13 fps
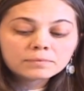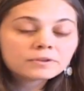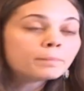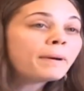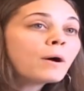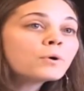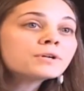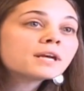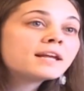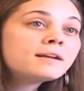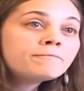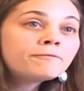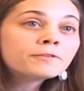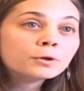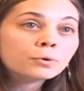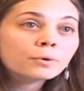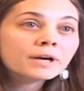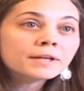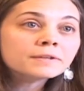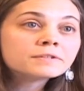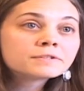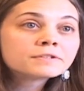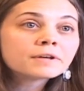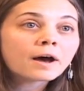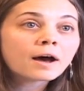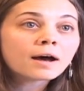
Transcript: the power to influence